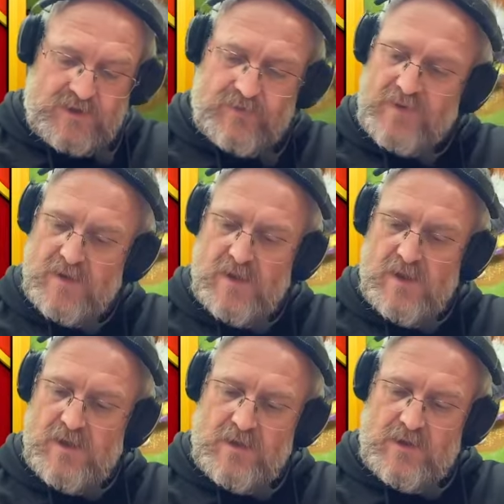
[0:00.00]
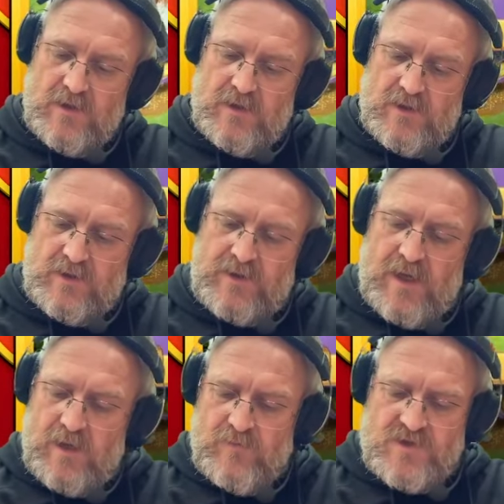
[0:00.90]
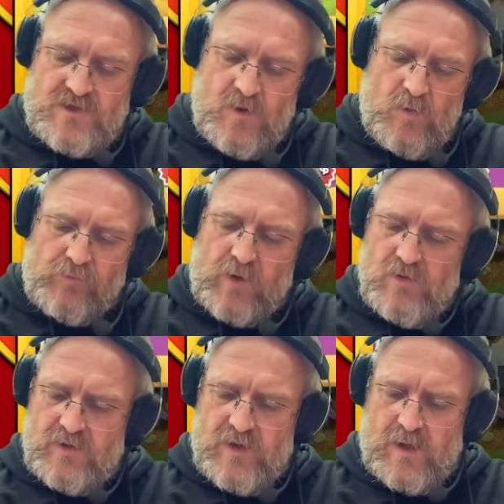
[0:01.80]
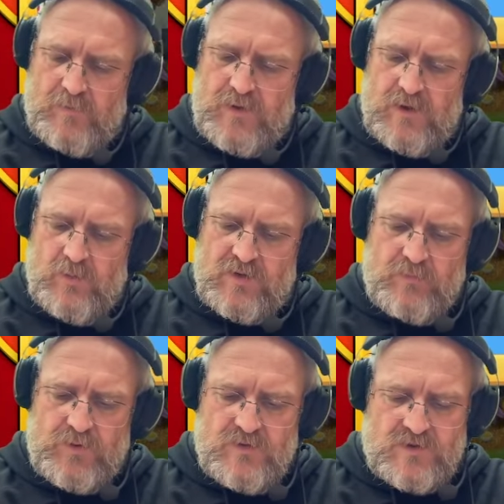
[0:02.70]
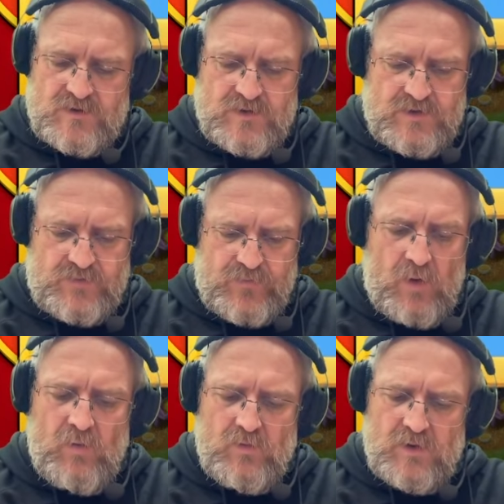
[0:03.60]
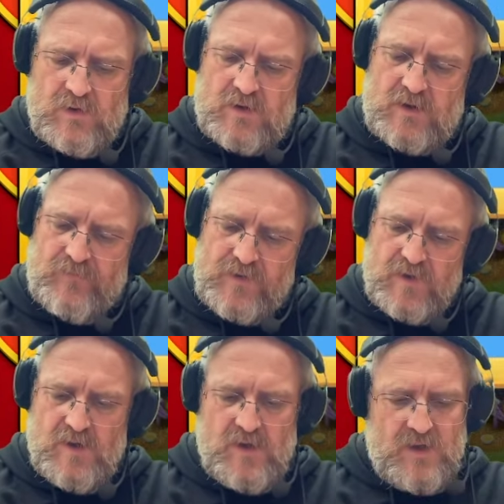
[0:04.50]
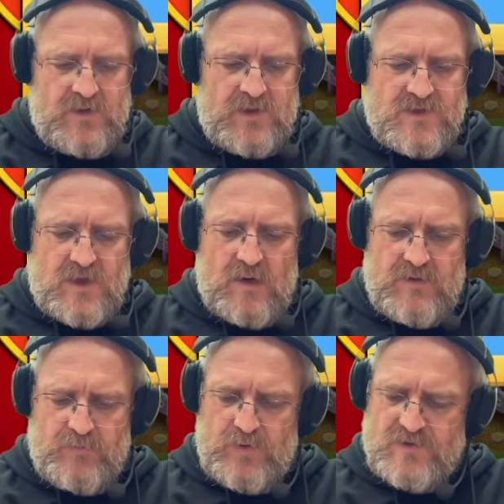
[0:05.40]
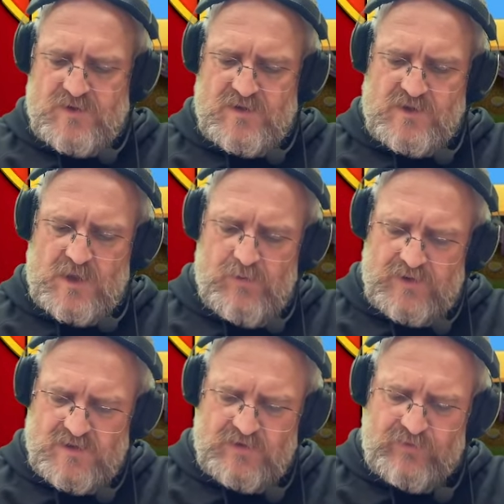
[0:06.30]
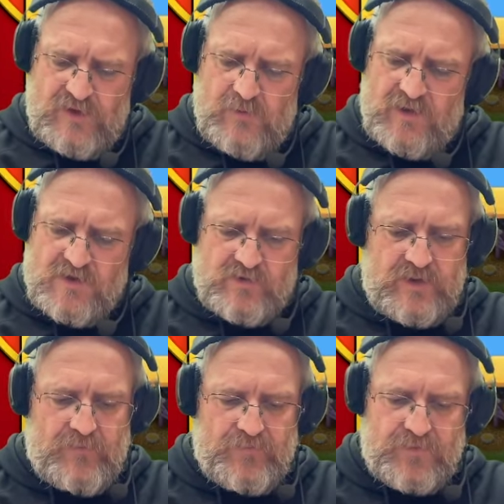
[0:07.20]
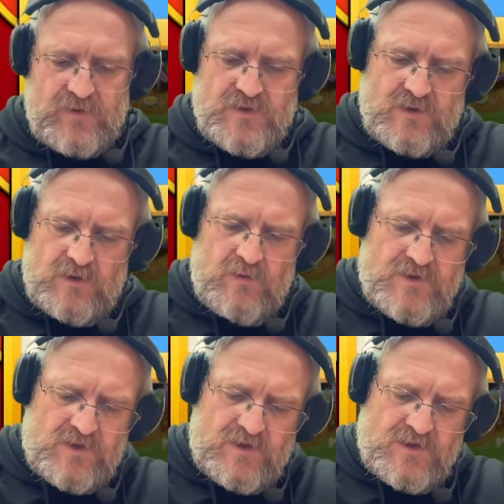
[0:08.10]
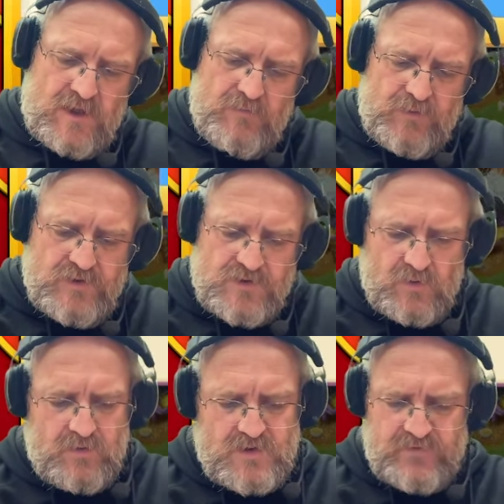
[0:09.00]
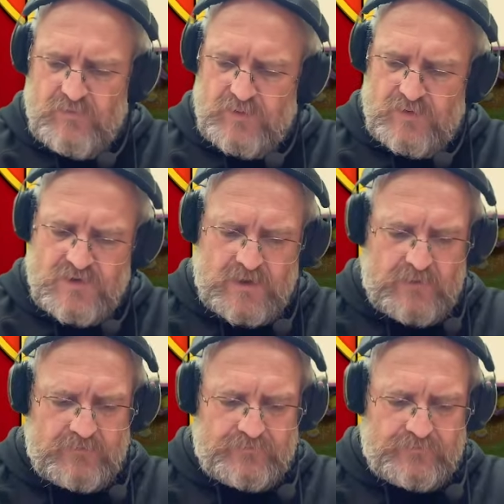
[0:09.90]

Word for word: it. The game is still broken up here with the boosters. Oh, look. This time the boosters are showing a different imagery. So, is it the same booster or different booster?